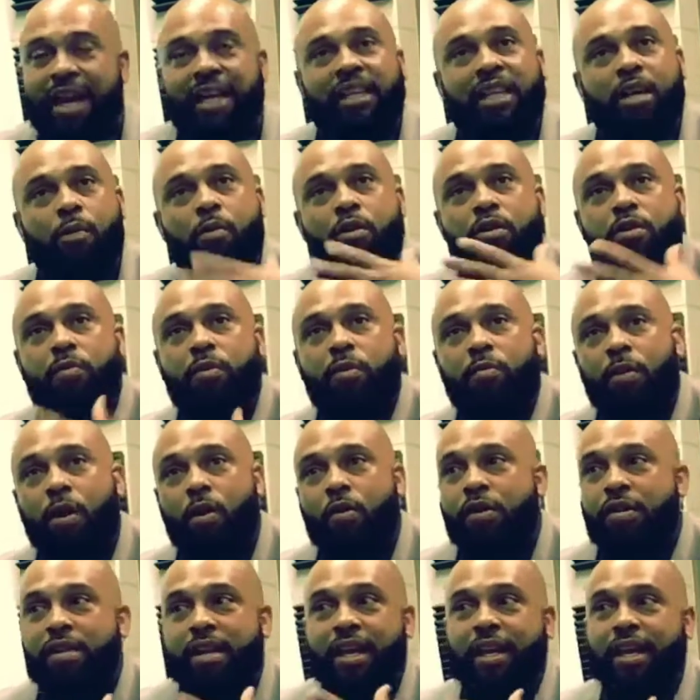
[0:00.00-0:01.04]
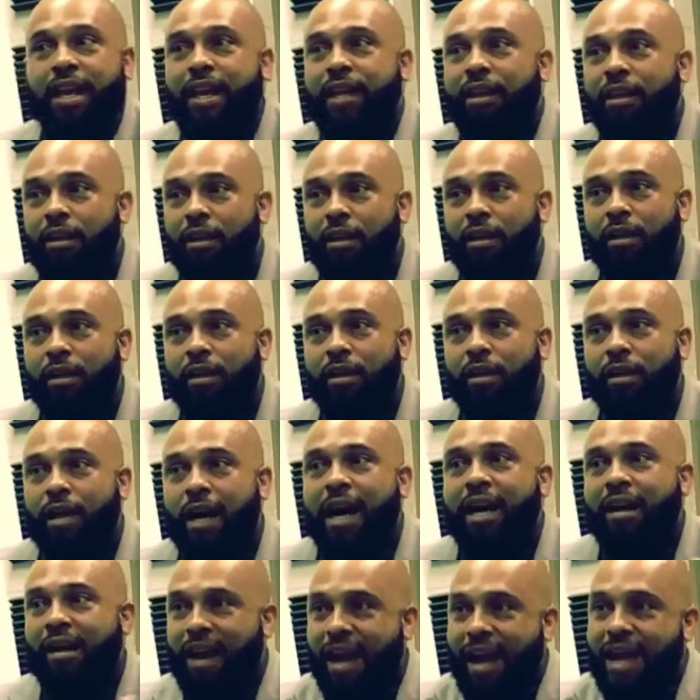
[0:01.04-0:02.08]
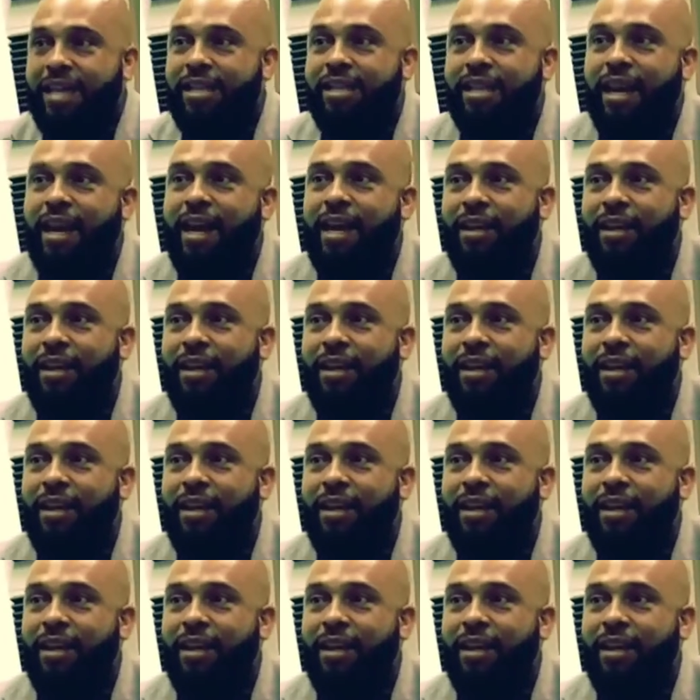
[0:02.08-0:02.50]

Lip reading: And then when you promote it, they're like, I like that.